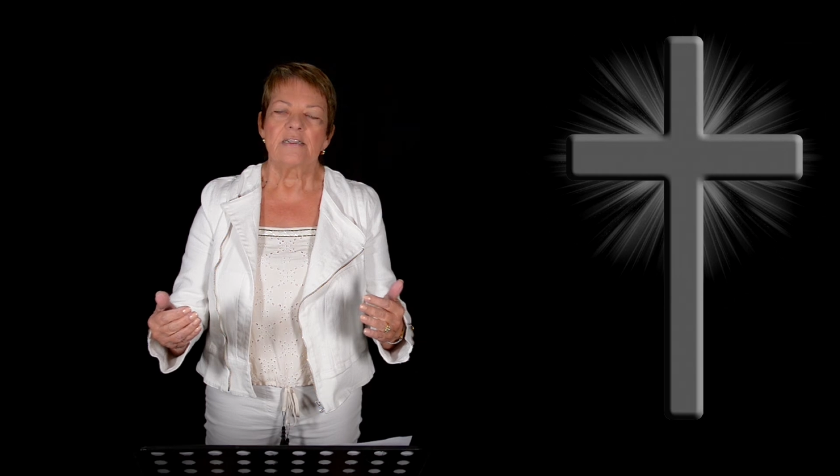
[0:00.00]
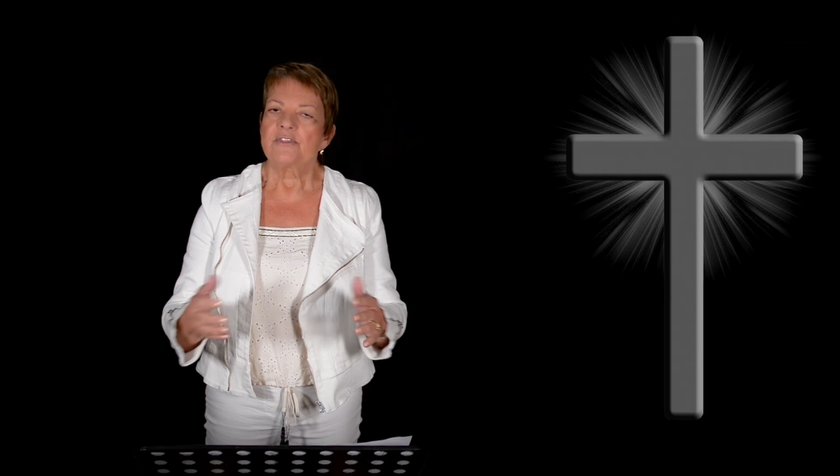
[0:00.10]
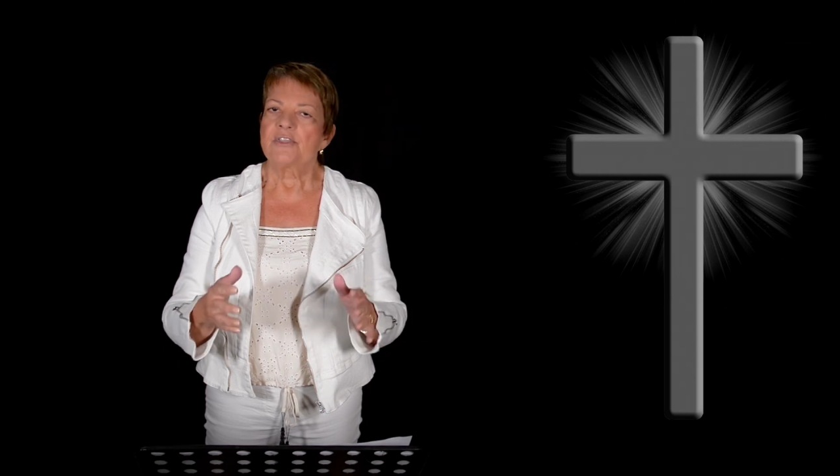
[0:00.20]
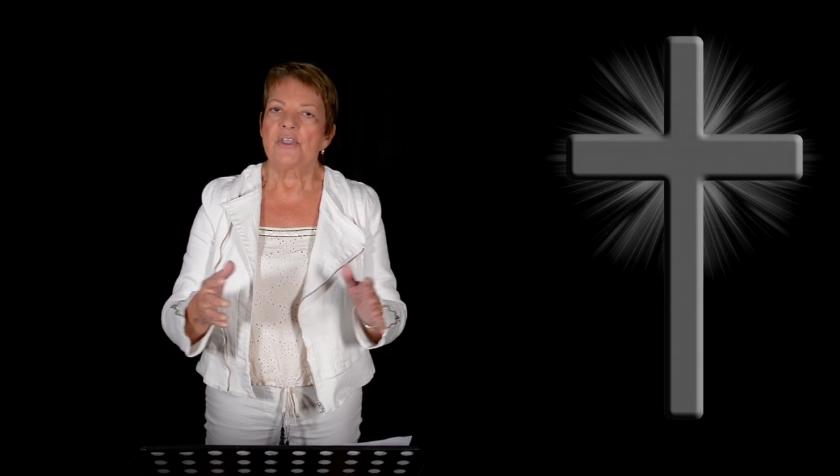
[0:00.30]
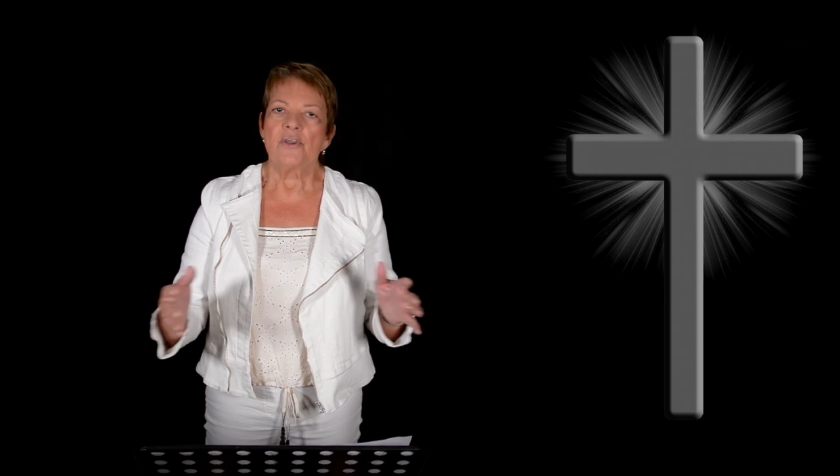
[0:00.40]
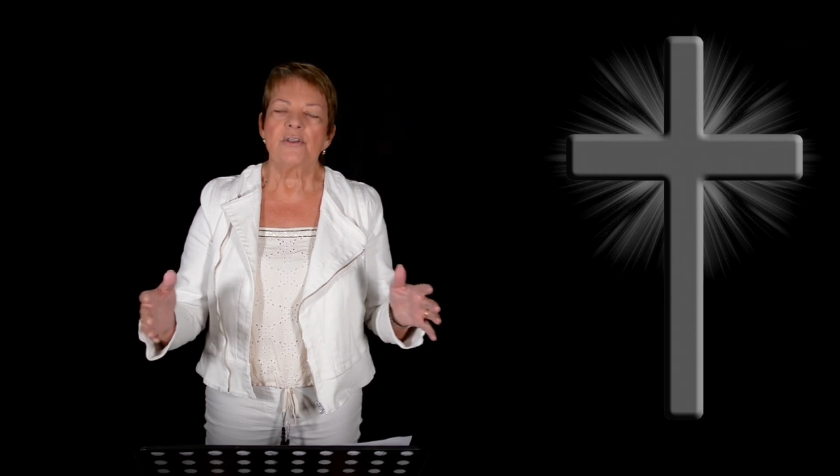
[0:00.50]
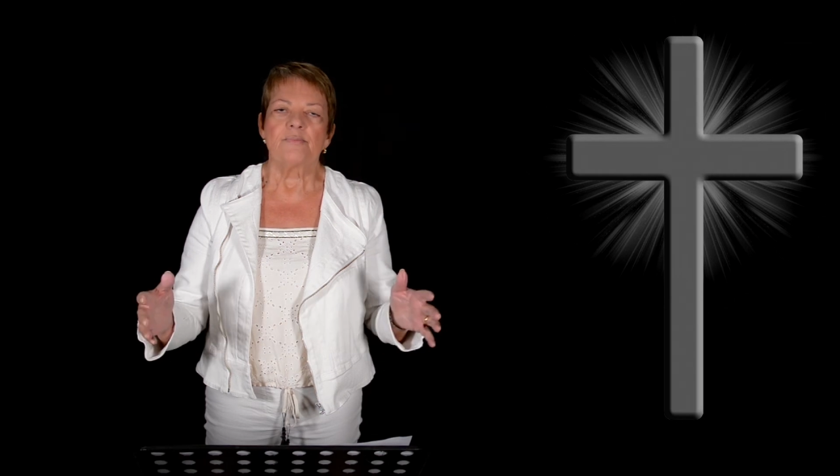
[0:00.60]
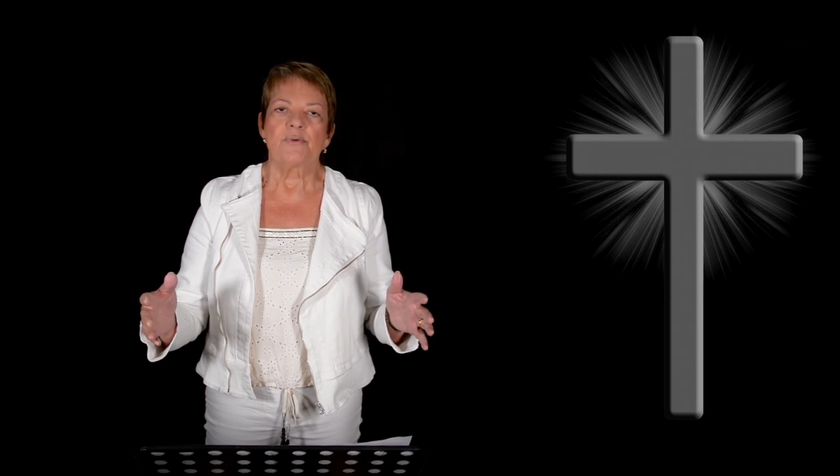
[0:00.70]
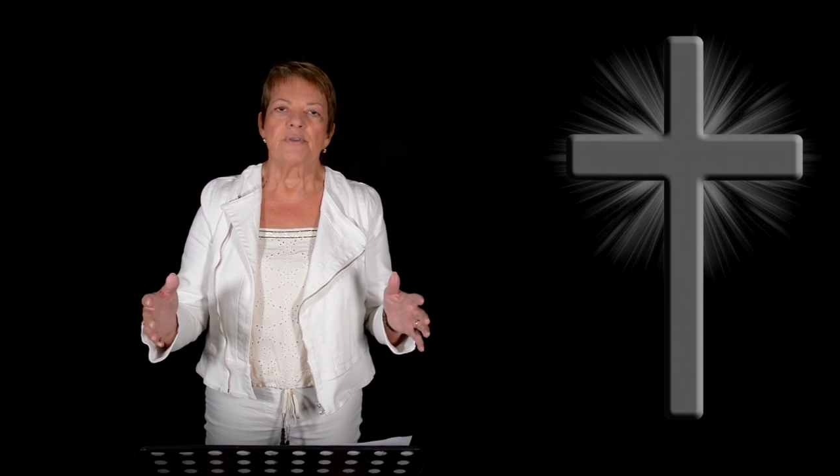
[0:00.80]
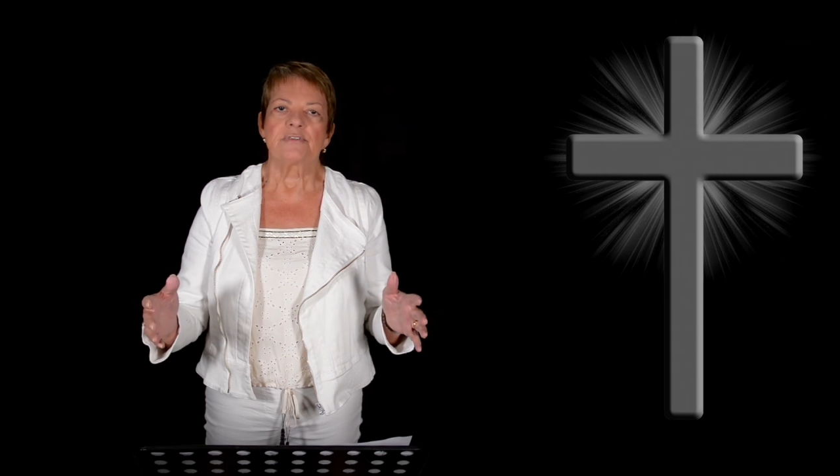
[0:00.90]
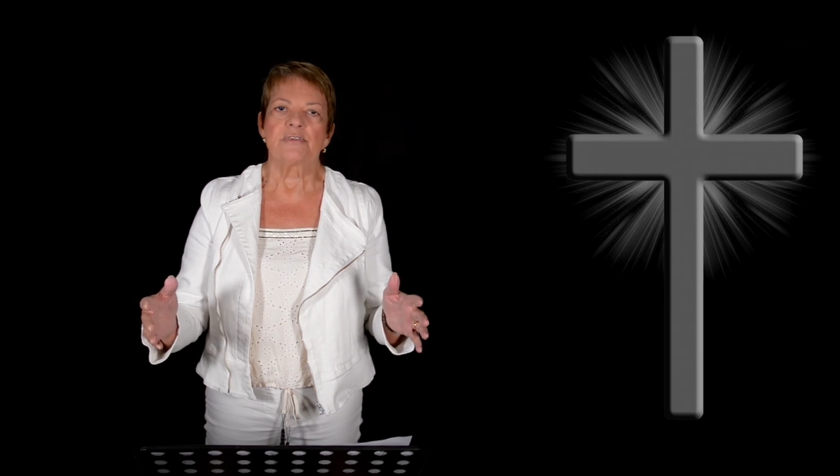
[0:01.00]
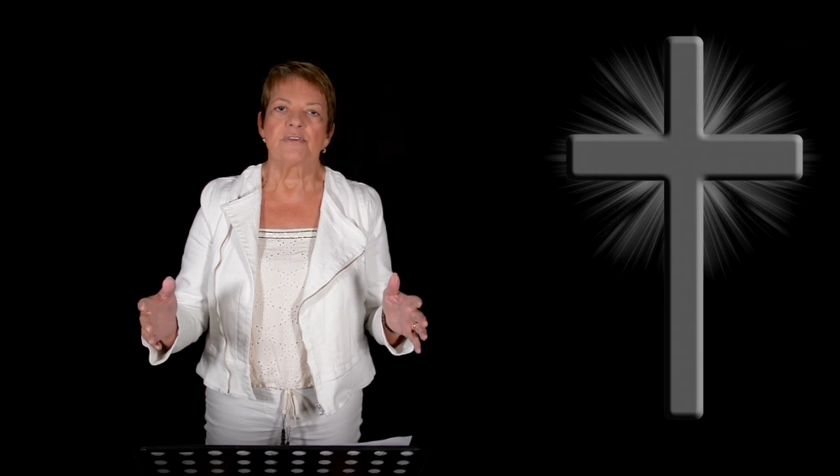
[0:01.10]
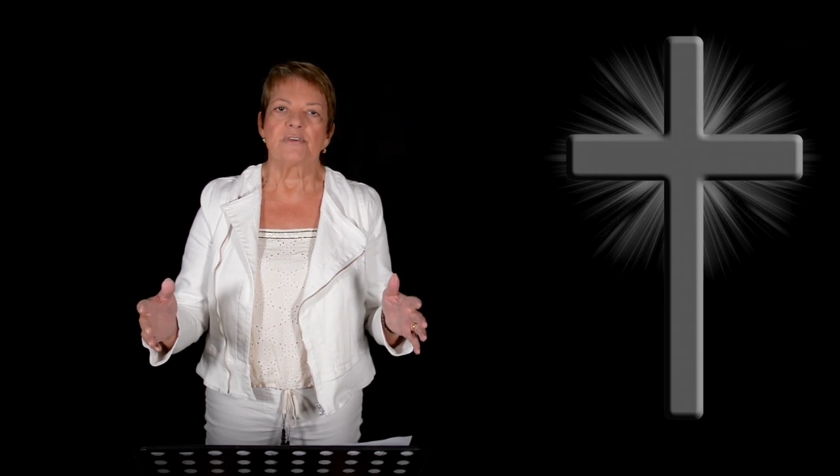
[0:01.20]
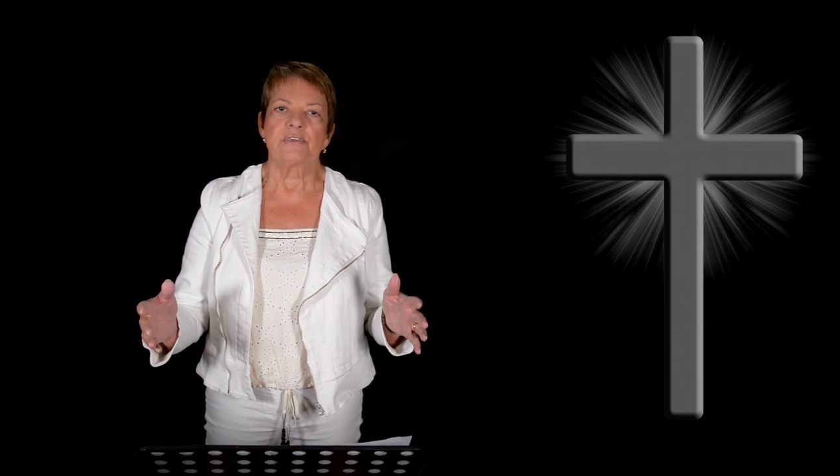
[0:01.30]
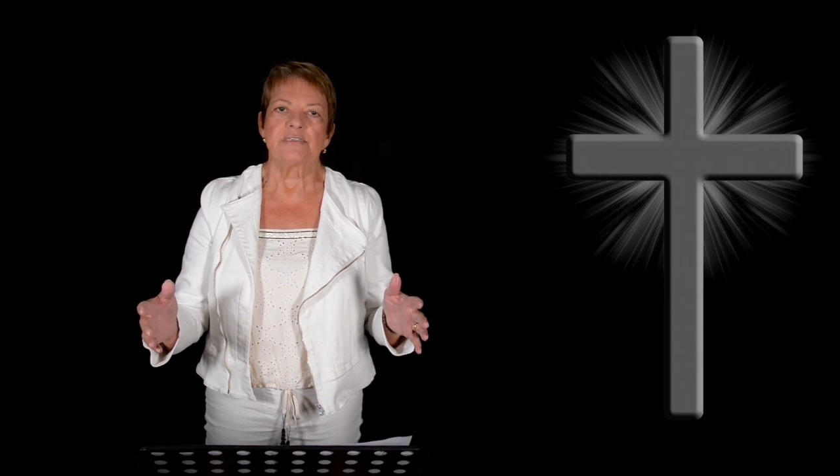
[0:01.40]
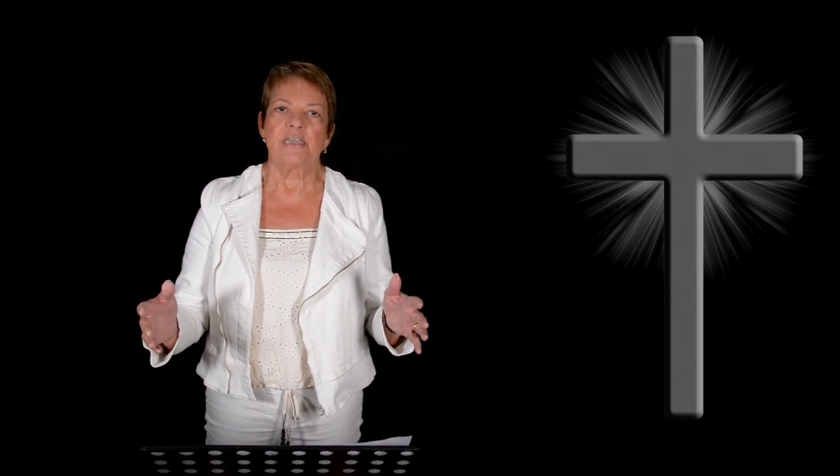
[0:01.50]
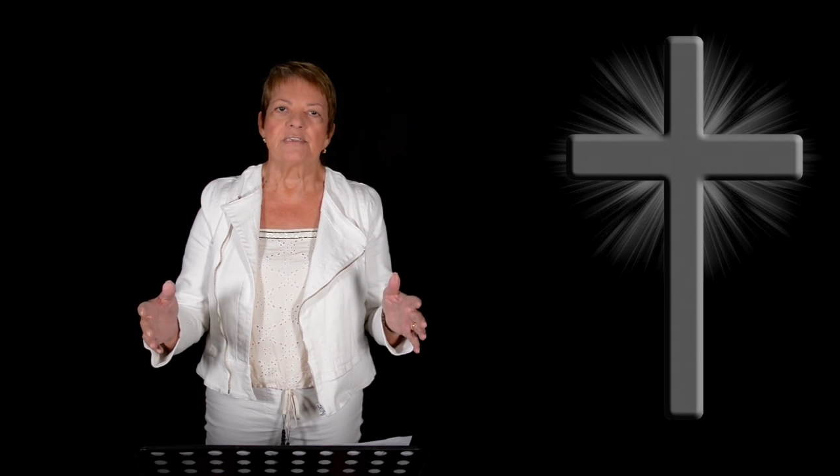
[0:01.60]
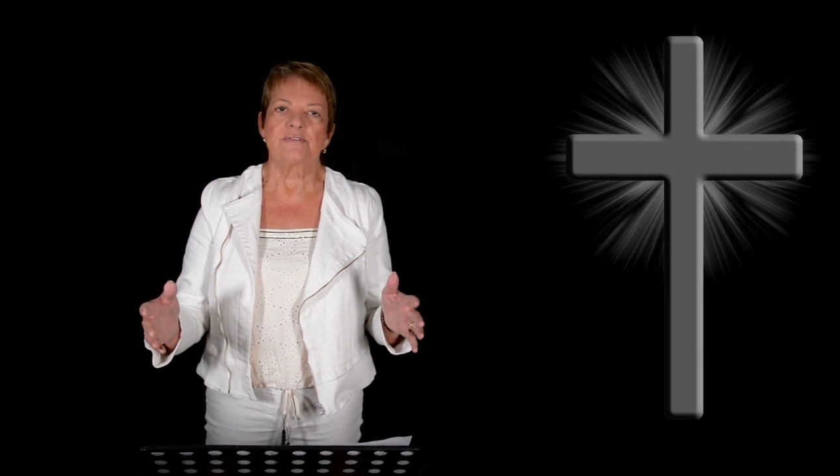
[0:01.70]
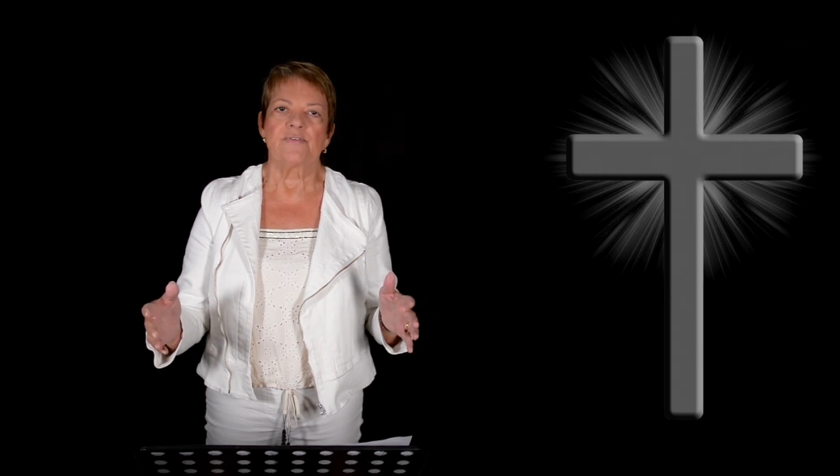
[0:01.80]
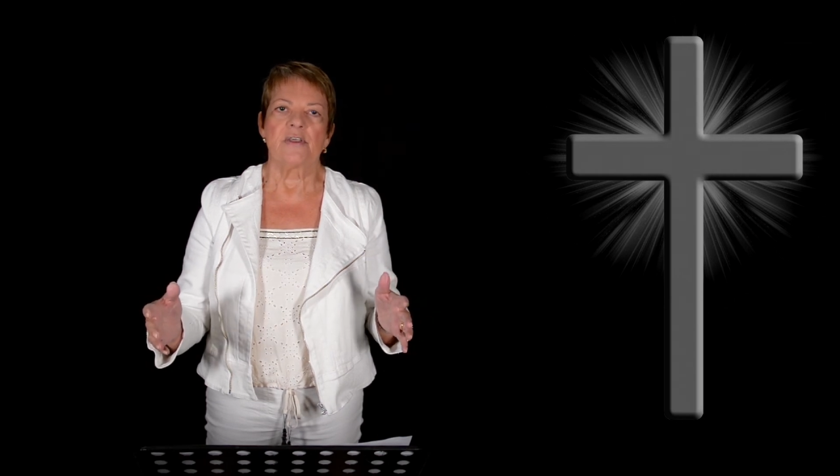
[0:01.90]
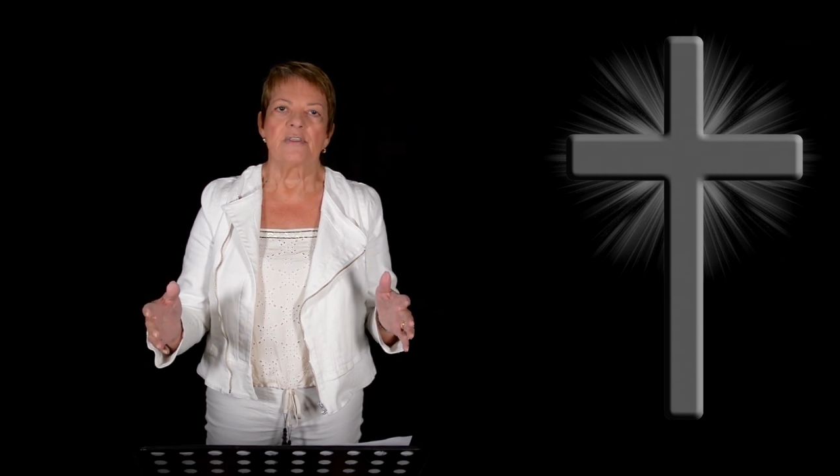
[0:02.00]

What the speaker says: The only person who can satisfy